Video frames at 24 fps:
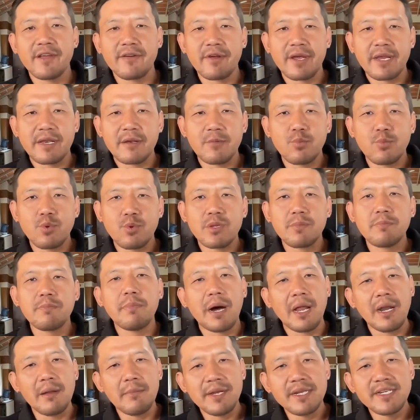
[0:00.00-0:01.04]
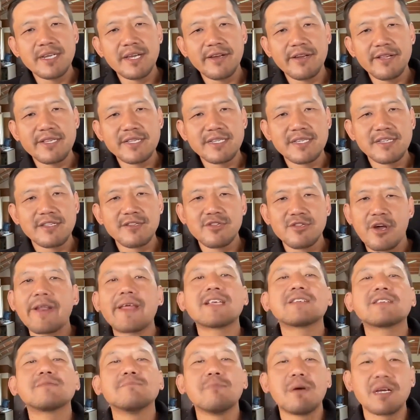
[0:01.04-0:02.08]
With parliamentarians, not as
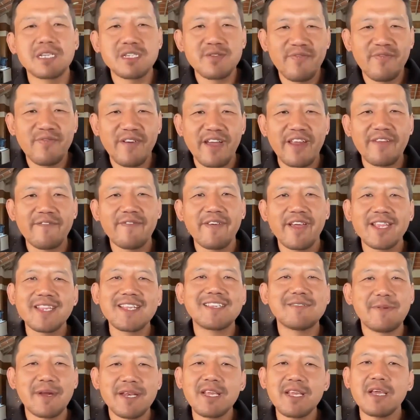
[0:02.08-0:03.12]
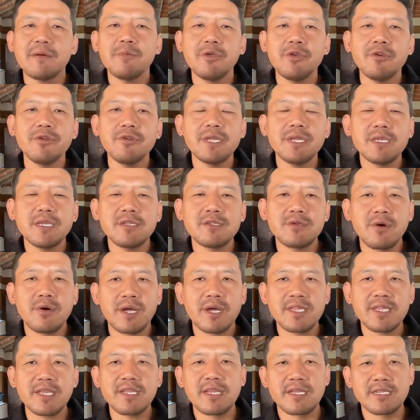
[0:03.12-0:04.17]
much fanfare in the Tibetan community. So I think there's a
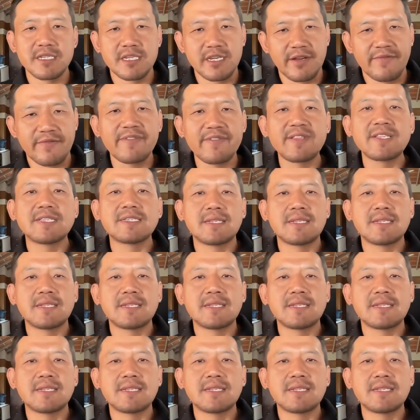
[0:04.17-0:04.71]
difference there.